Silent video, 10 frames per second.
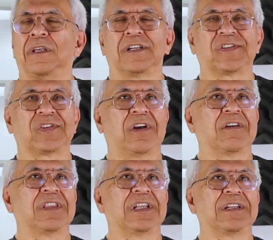in a
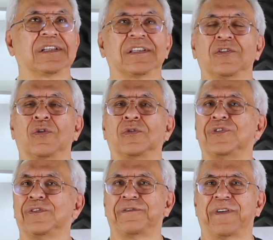song that doesn't go
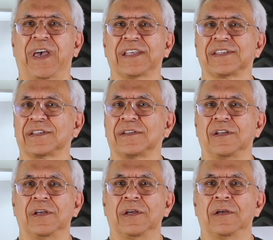too fast,
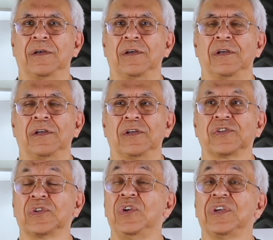
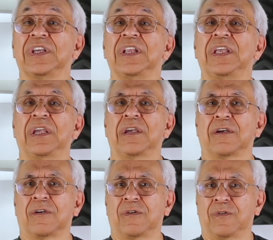so you can
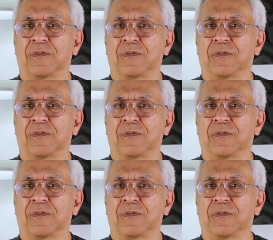hear